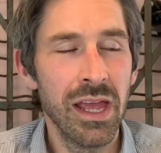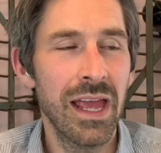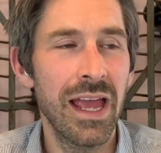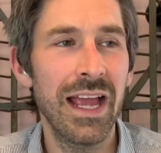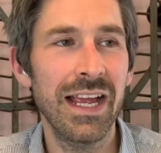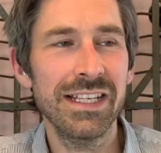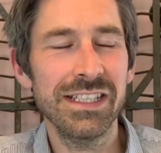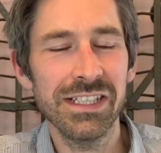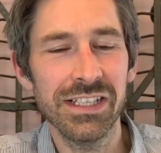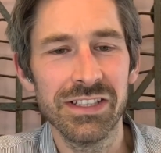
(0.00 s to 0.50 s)

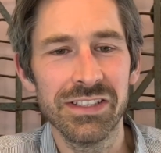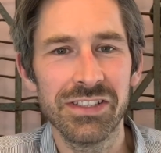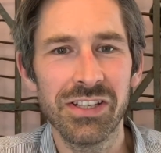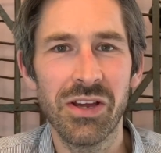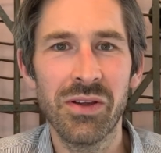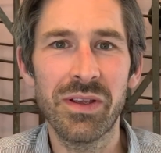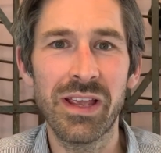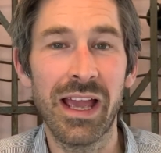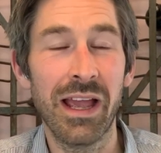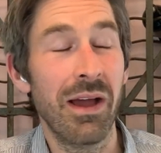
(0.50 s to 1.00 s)
Excellent.
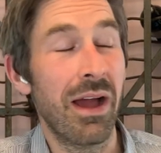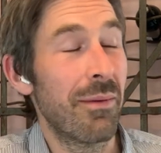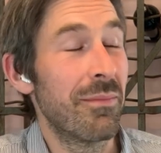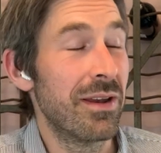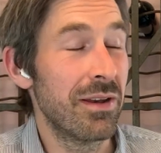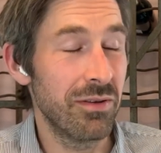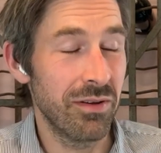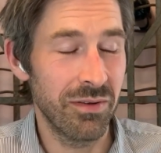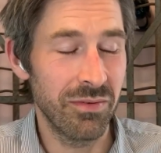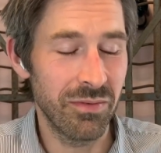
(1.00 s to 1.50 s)
Okay. I
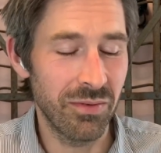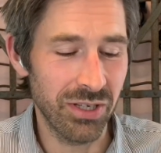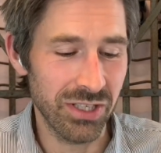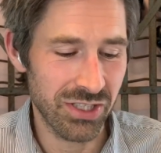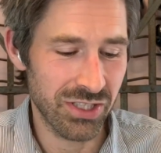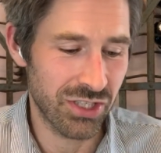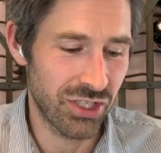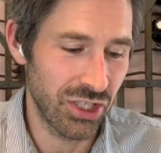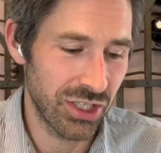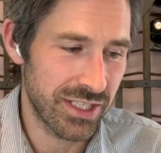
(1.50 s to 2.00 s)
mean,
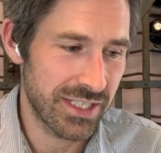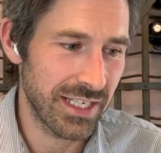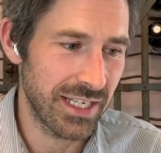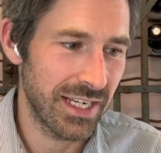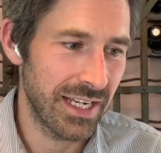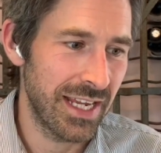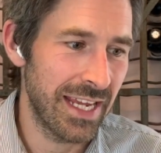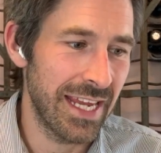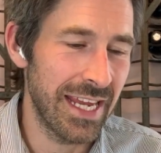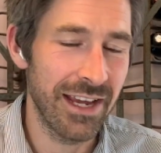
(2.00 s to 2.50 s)
what's good to
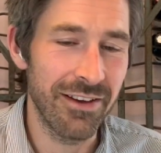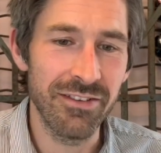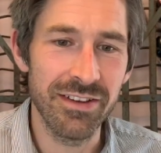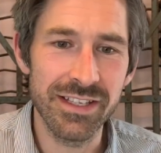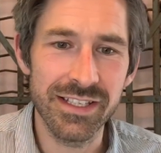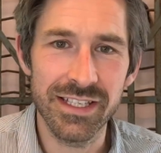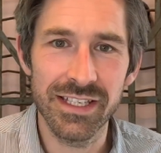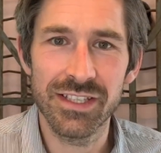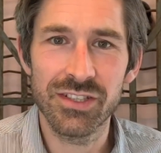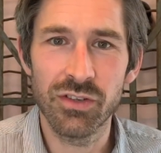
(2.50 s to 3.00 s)
hear
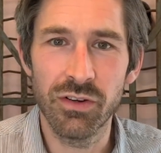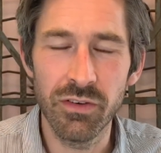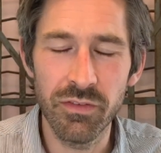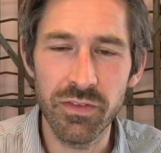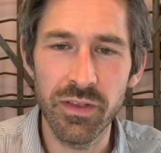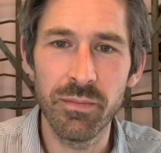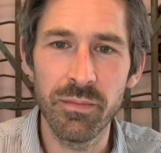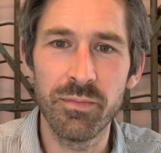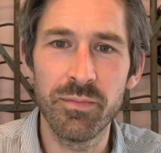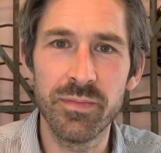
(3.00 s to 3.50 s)
is the sort
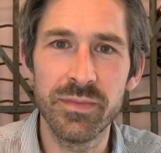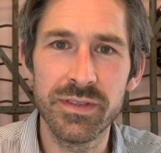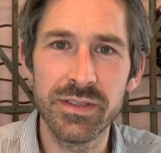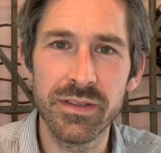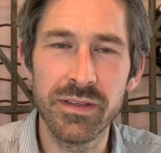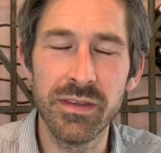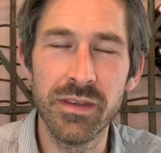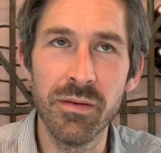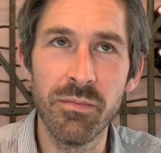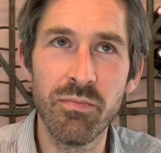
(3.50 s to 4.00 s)
of
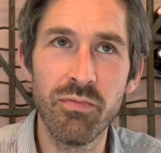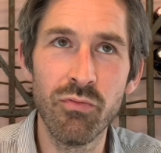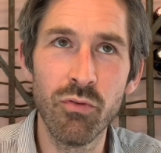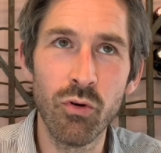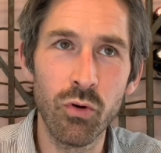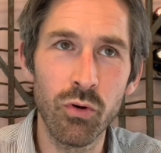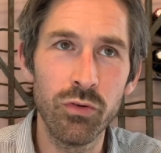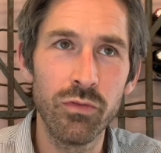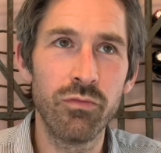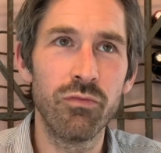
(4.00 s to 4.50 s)
the
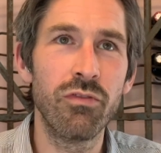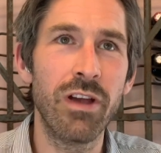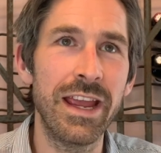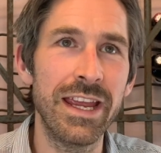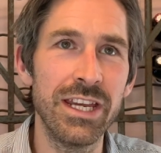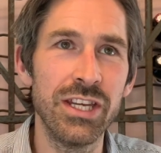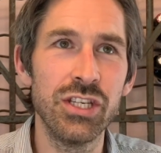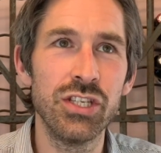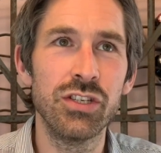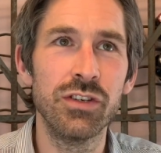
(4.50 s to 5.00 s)
broad
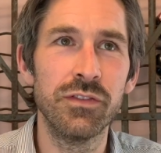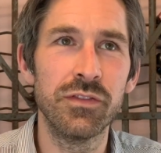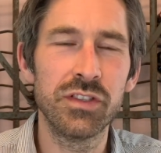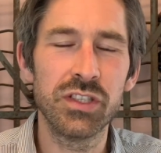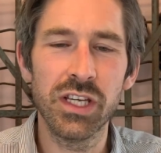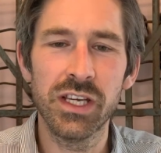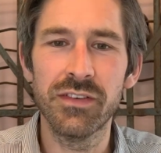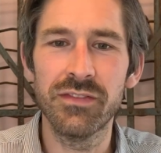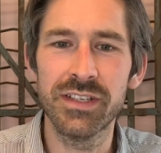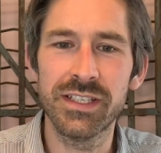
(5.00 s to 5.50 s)
range of
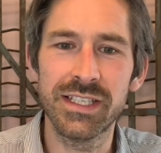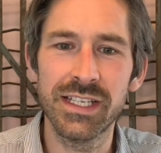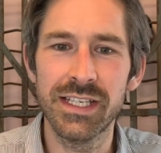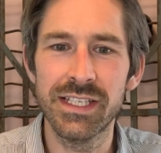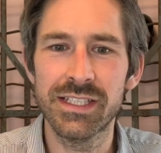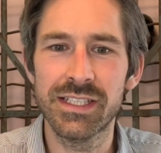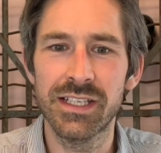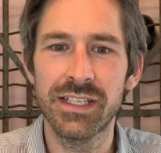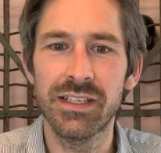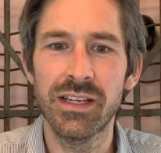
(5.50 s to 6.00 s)

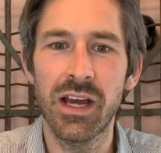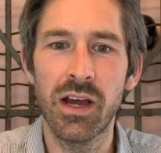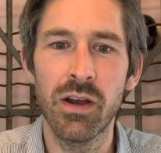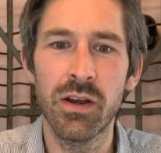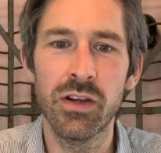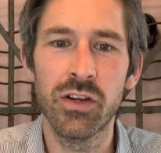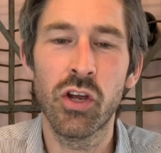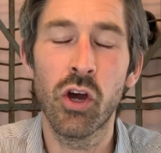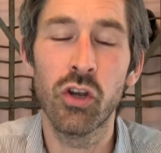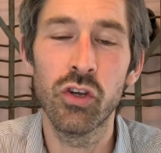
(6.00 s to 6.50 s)
services and
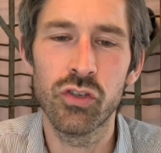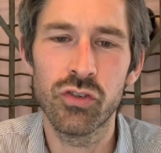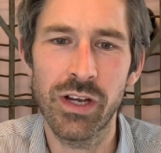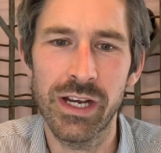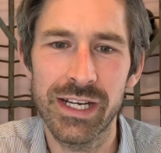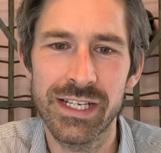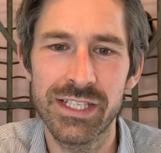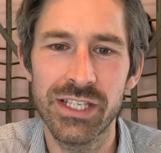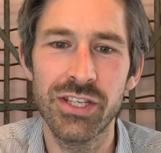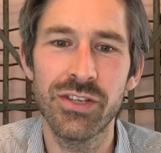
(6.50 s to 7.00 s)

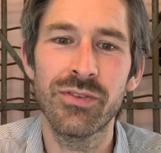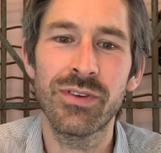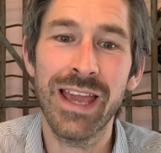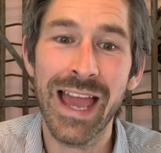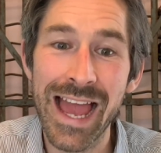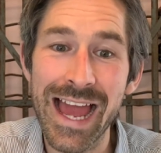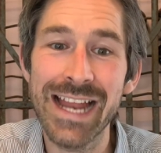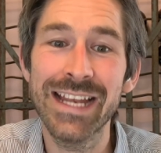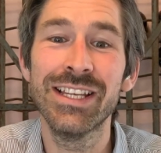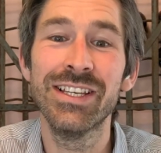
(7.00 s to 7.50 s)
contracts that you
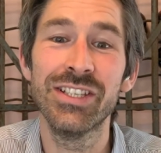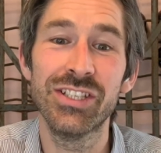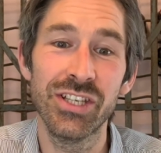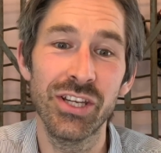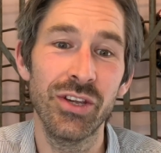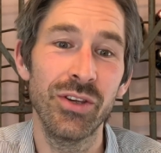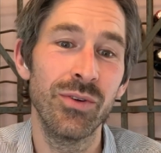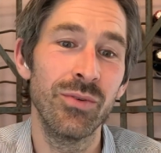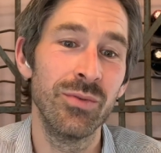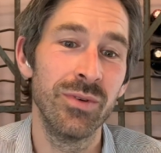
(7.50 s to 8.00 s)
can
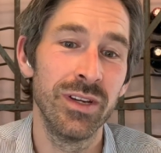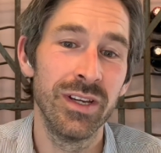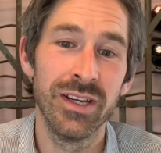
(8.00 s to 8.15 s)
do.